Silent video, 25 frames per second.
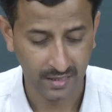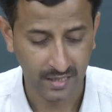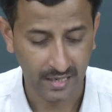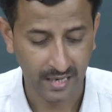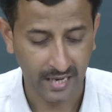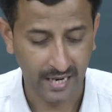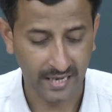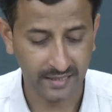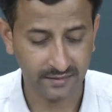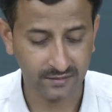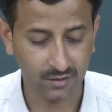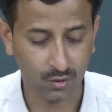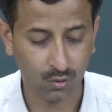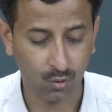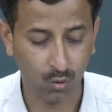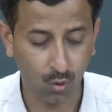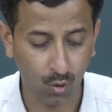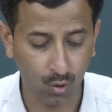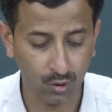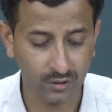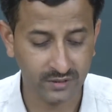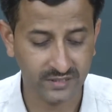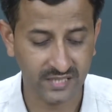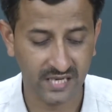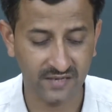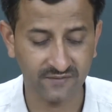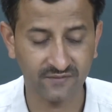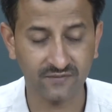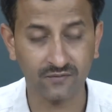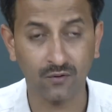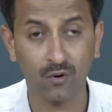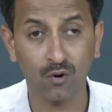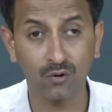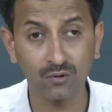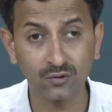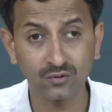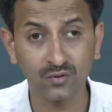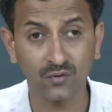And the Coles have
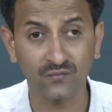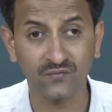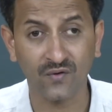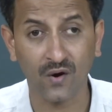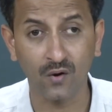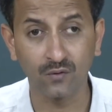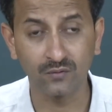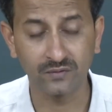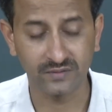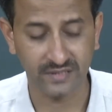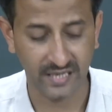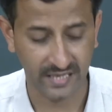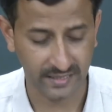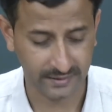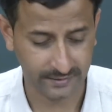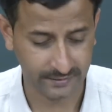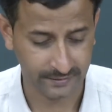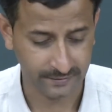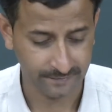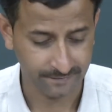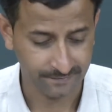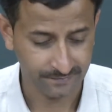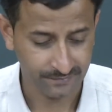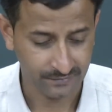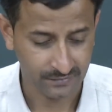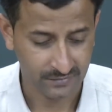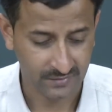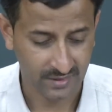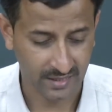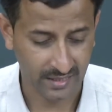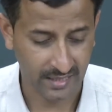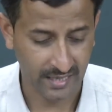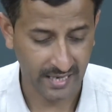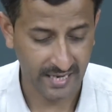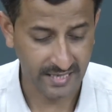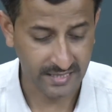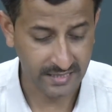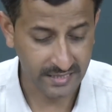also found that
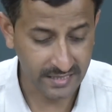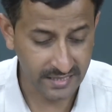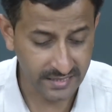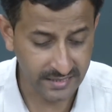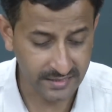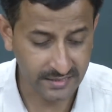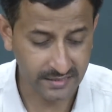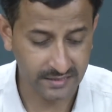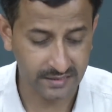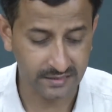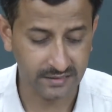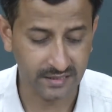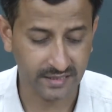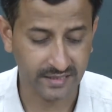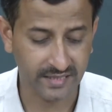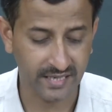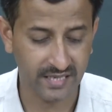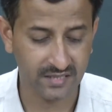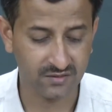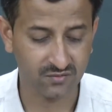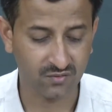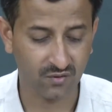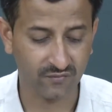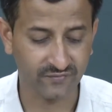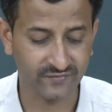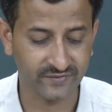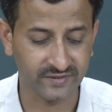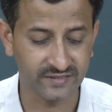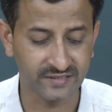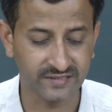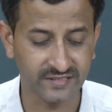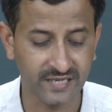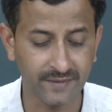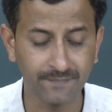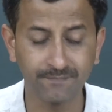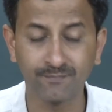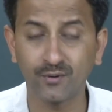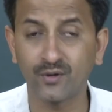at least in the case of
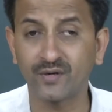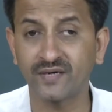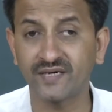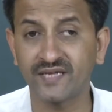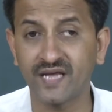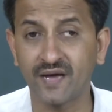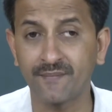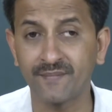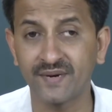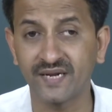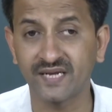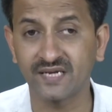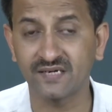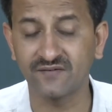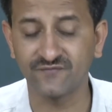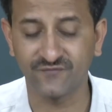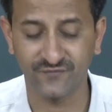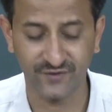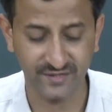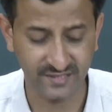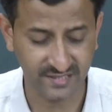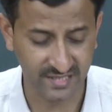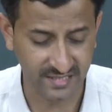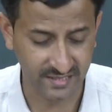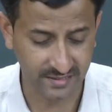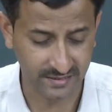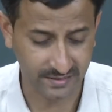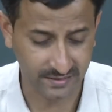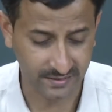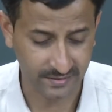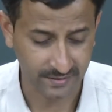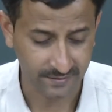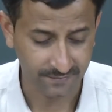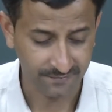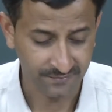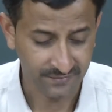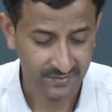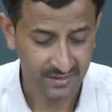contemporary American physics,
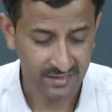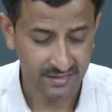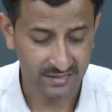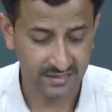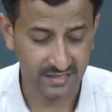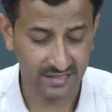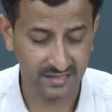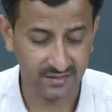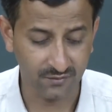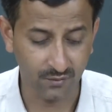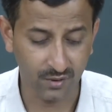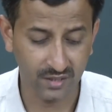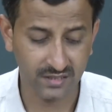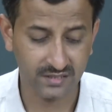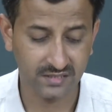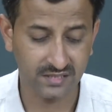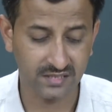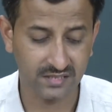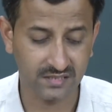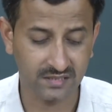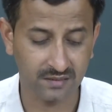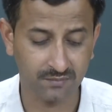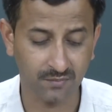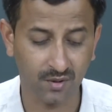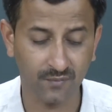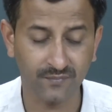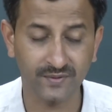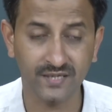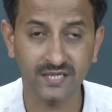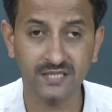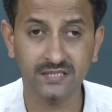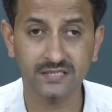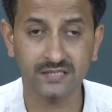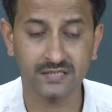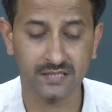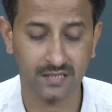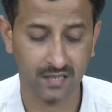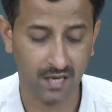the reward system
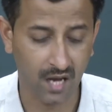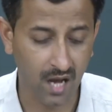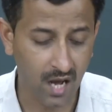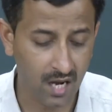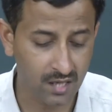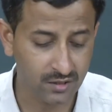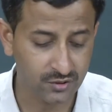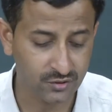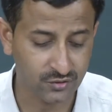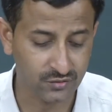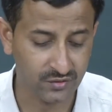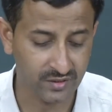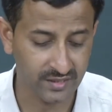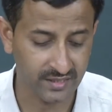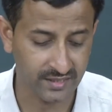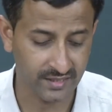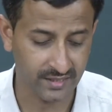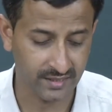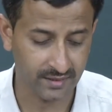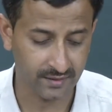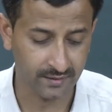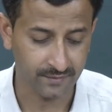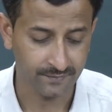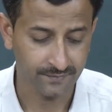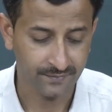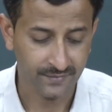operates largely in